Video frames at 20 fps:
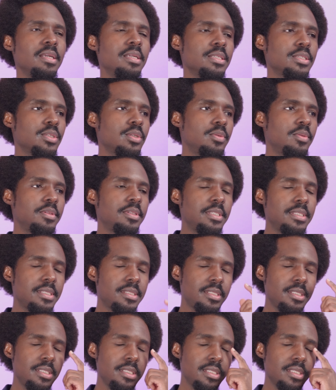So
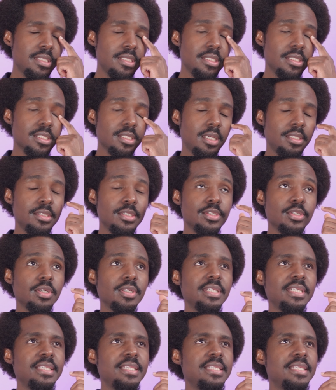diseases
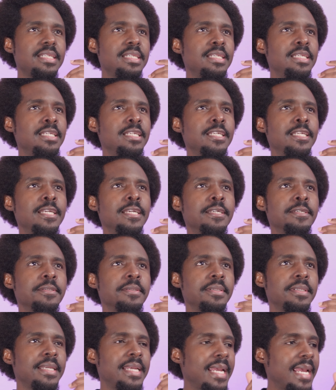concerning the
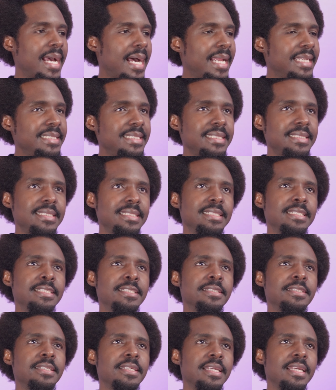anti-D
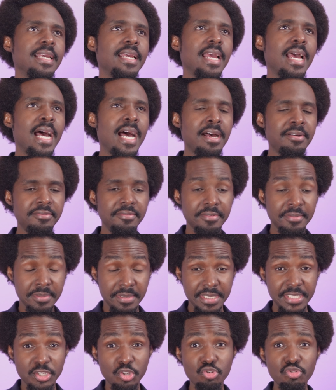have
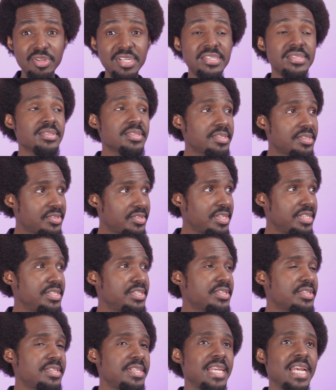decreased
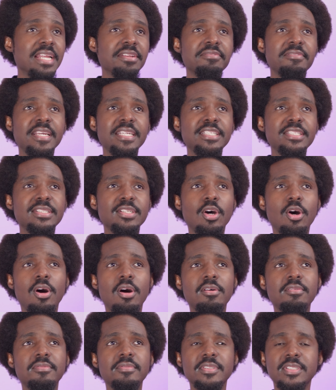since the advent
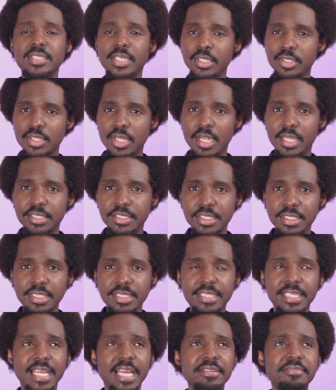of technology,
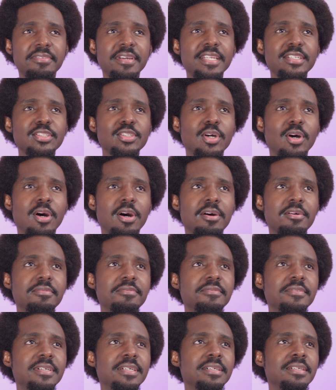the advent
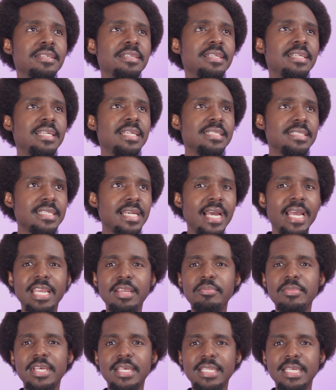of
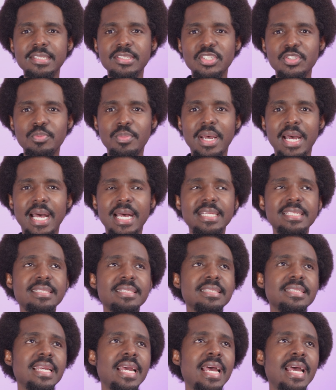time that has passed,